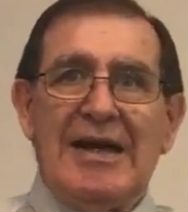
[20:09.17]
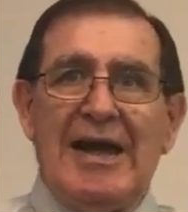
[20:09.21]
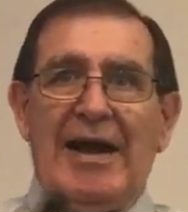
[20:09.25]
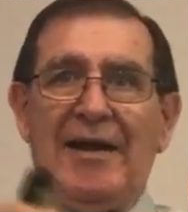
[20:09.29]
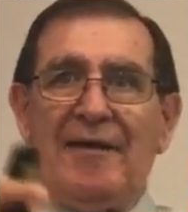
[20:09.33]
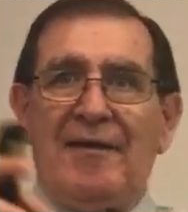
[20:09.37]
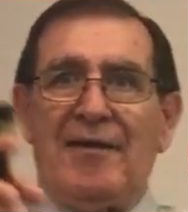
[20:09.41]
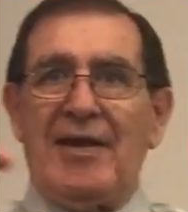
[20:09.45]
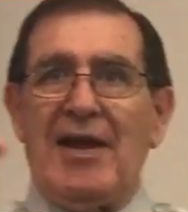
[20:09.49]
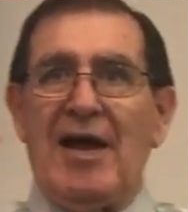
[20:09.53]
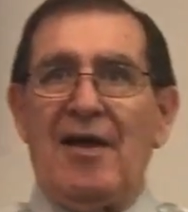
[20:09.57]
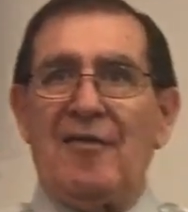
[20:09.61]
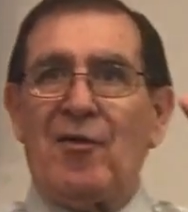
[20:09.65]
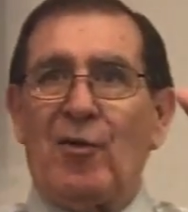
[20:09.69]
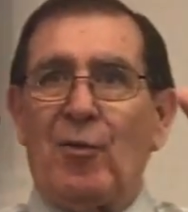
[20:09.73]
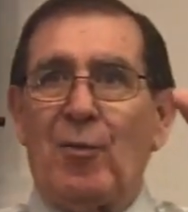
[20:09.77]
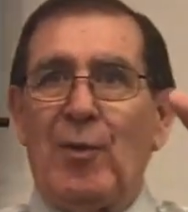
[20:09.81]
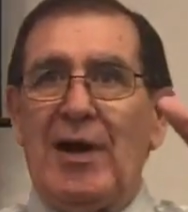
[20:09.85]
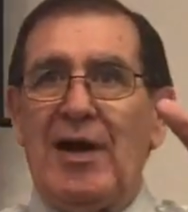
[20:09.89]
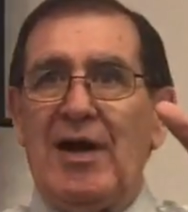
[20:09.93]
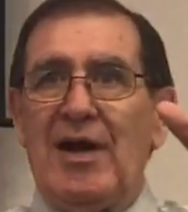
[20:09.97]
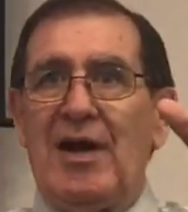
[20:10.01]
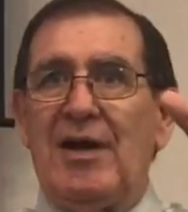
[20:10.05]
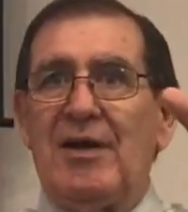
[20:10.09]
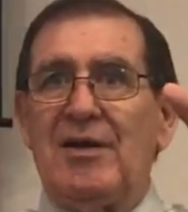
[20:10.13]
and the other
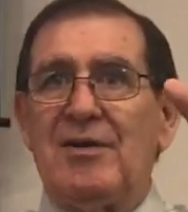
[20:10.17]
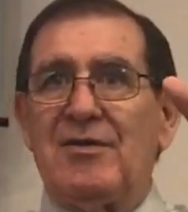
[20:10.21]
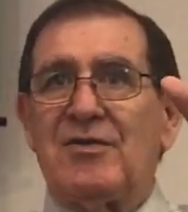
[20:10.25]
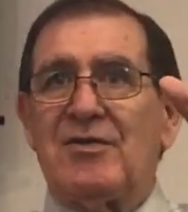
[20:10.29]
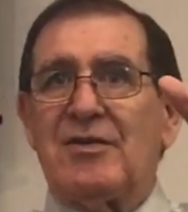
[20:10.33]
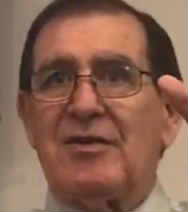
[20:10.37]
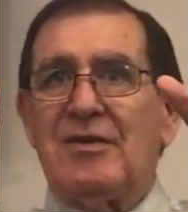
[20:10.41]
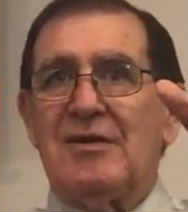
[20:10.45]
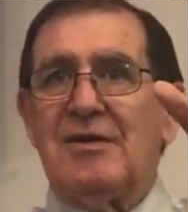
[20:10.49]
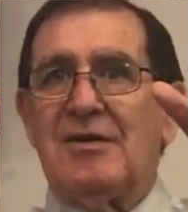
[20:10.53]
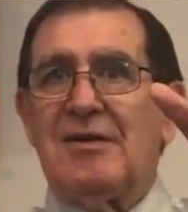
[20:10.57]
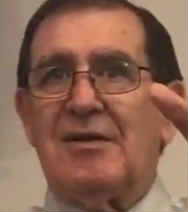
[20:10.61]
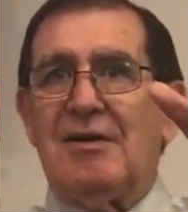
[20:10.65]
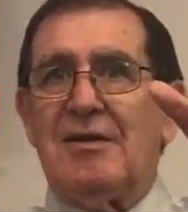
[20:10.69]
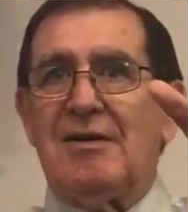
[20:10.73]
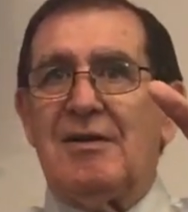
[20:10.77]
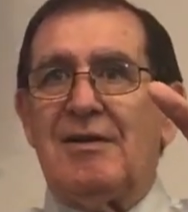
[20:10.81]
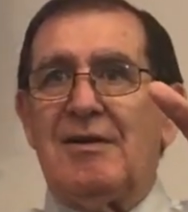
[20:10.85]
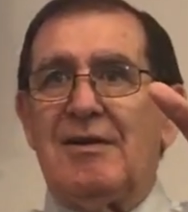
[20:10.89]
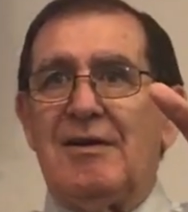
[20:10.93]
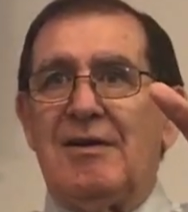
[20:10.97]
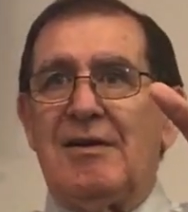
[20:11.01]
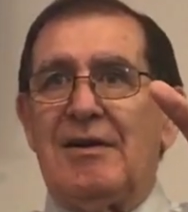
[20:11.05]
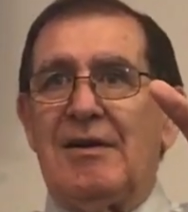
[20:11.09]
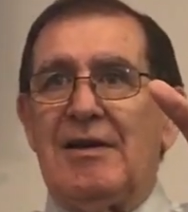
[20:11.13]
was
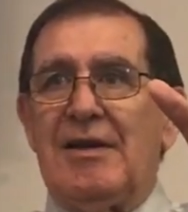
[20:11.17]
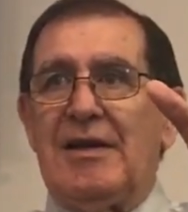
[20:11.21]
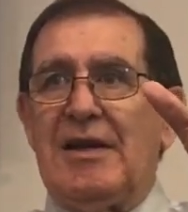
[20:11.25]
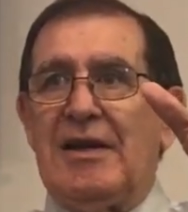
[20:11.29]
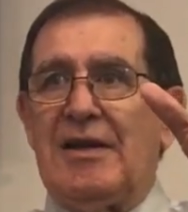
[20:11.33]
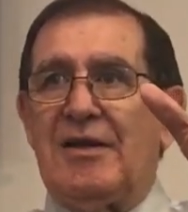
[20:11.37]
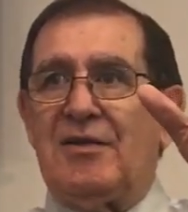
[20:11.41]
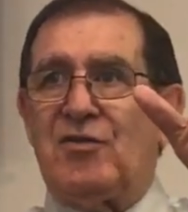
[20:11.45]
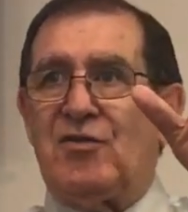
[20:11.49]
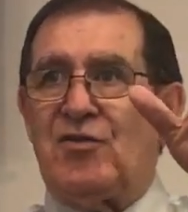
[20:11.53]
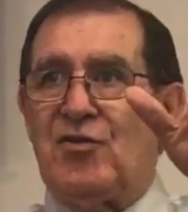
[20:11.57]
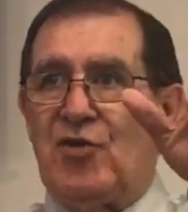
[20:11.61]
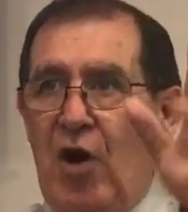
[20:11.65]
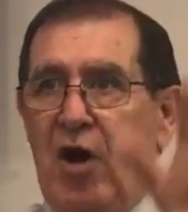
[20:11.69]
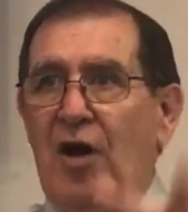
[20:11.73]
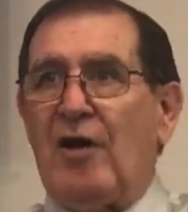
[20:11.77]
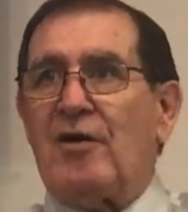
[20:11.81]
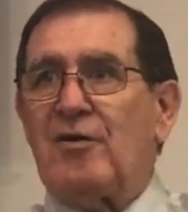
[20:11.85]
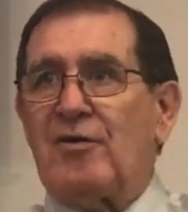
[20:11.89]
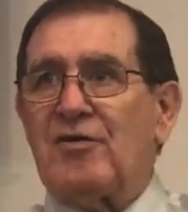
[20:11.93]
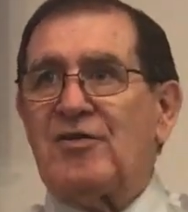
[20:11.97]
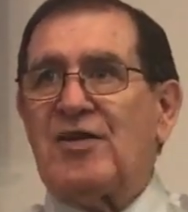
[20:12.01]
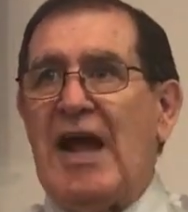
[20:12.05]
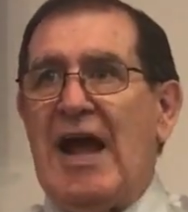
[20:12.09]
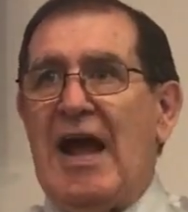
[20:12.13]
his
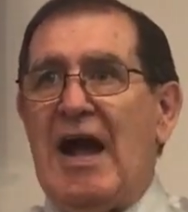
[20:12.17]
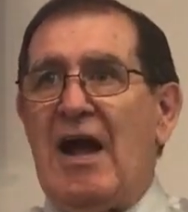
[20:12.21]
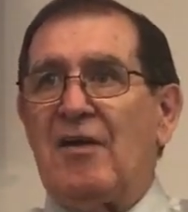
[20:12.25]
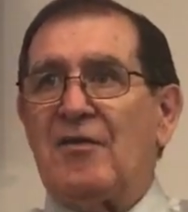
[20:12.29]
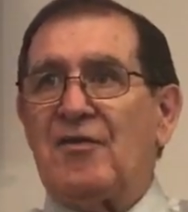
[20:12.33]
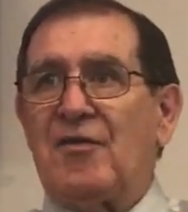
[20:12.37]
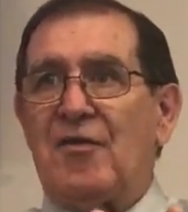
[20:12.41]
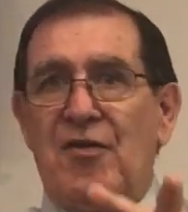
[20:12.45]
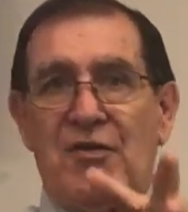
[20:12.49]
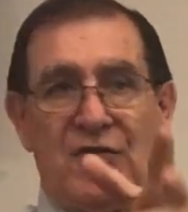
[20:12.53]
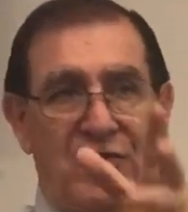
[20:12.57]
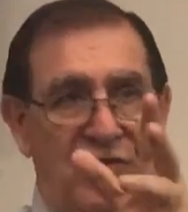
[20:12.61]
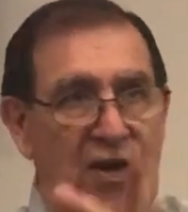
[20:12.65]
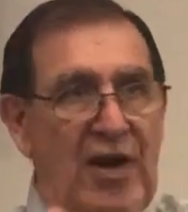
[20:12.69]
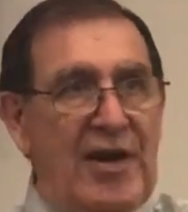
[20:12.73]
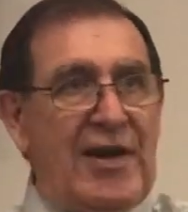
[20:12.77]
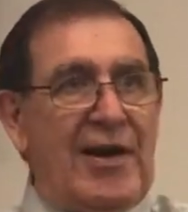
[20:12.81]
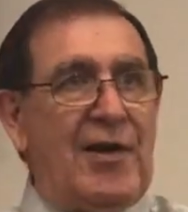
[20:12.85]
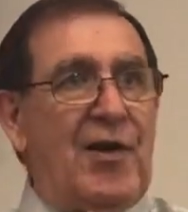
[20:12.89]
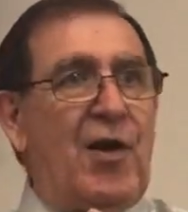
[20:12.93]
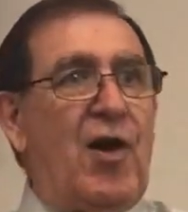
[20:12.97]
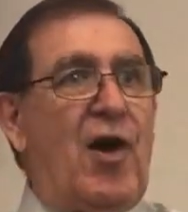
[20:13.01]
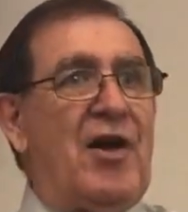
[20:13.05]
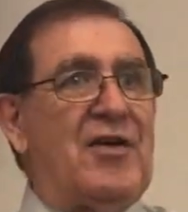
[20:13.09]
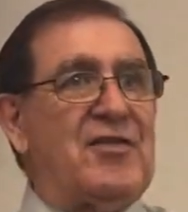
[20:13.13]
daughter's house, the son
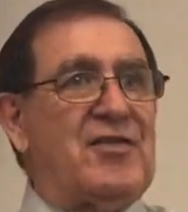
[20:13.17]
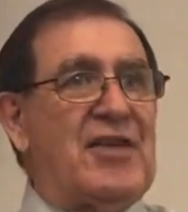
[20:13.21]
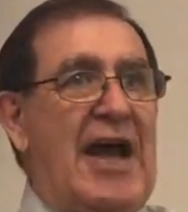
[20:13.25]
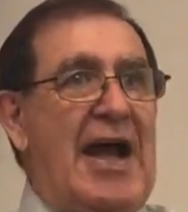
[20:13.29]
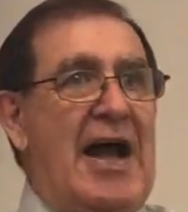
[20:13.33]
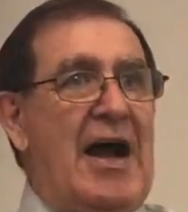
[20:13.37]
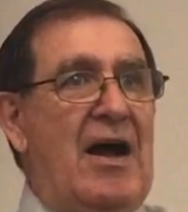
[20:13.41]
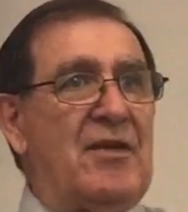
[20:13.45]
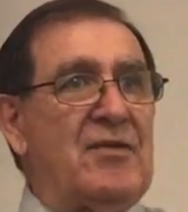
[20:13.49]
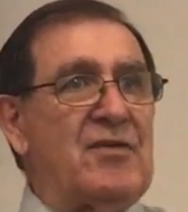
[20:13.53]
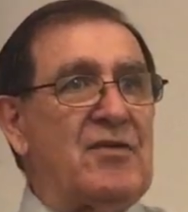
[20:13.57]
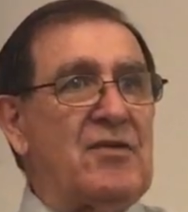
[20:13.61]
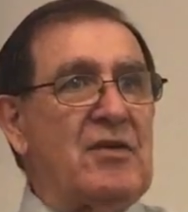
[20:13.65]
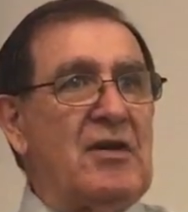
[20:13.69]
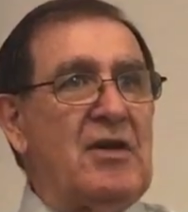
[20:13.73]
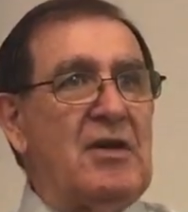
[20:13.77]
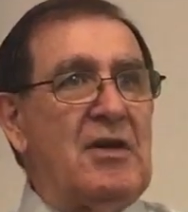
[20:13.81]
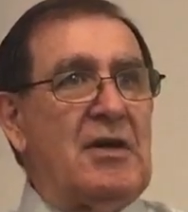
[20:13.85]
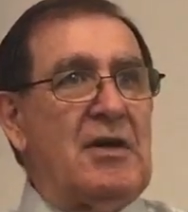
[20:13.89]
in law's house.